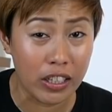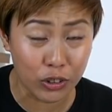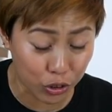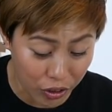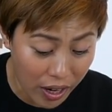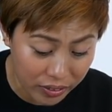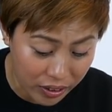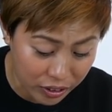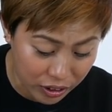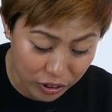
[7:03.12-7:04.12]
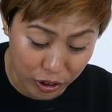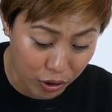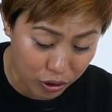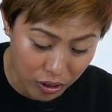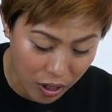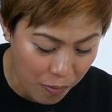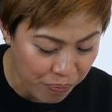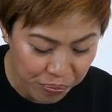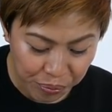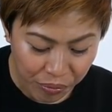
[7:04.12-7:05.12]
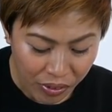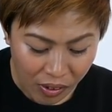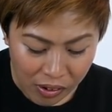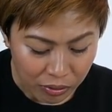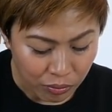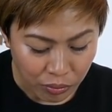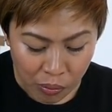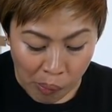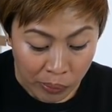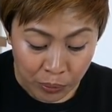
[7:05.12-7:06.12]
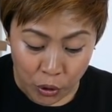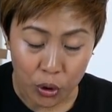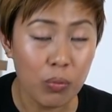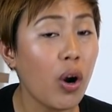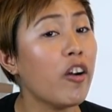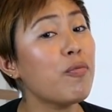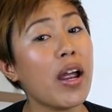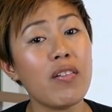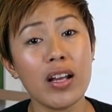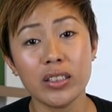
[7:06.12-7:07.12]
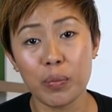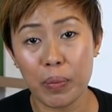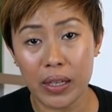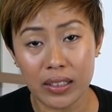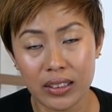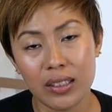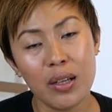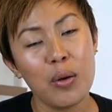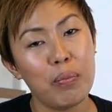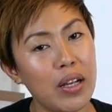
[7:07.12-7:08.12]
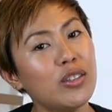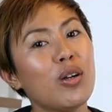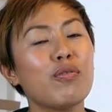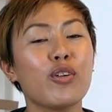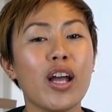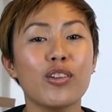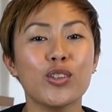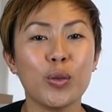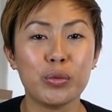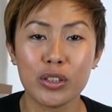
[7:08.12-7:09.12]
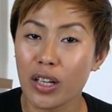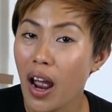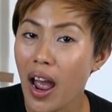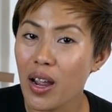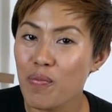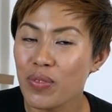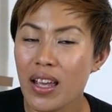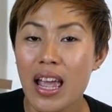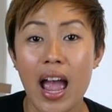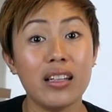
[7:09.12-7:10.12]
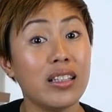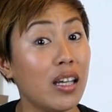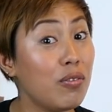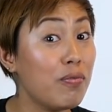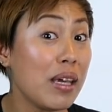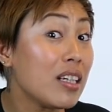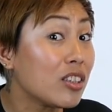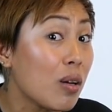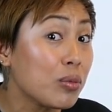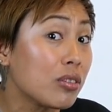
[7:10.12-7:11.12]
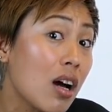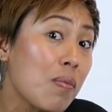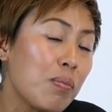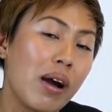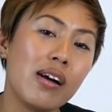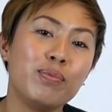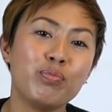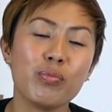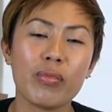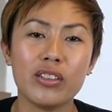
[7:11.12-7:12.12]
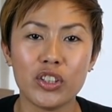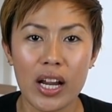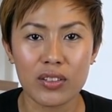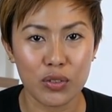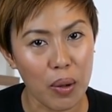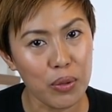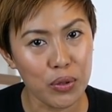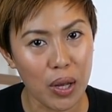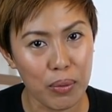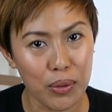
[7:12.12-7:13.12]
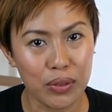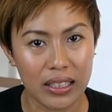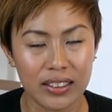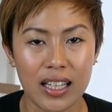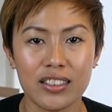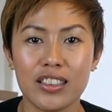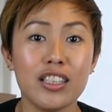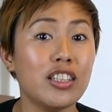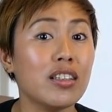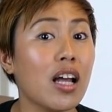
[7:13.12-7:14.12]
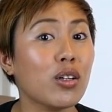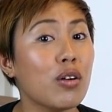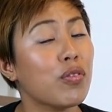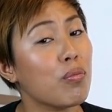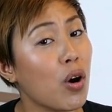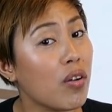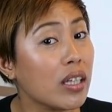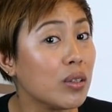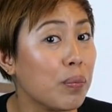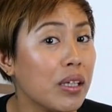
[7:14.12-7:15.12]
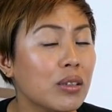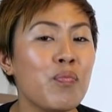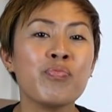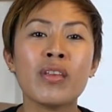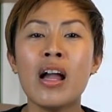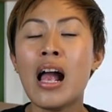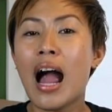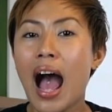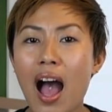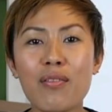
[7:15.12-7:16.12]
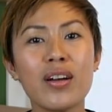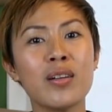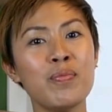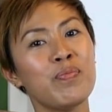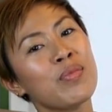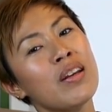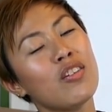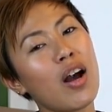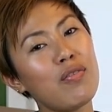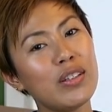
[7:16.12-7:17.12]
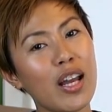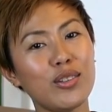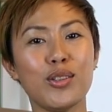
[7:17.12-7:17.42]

need to try this, seriously. So more of my recipes. Please don't forget to subscribe and give me a thumbs up, and check www.seskitchen.com for more recipes. Have a lovely day.